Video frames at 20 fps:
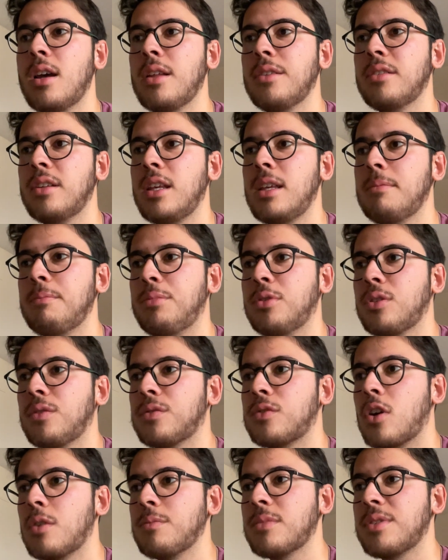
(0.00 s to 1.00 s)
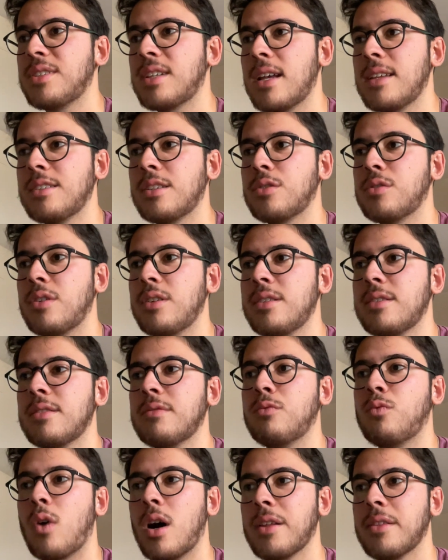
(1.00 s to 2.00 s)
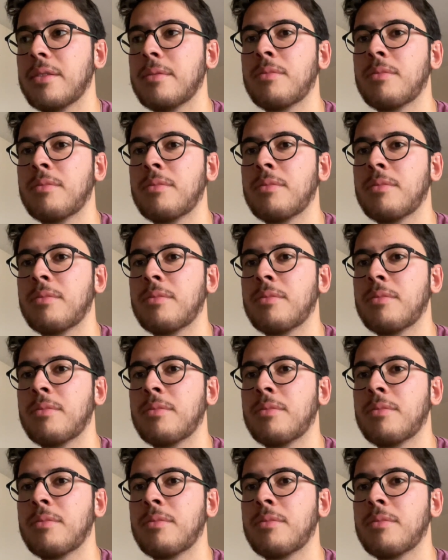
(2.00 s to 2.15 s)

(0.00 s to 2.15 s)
the input from the sensor is 1.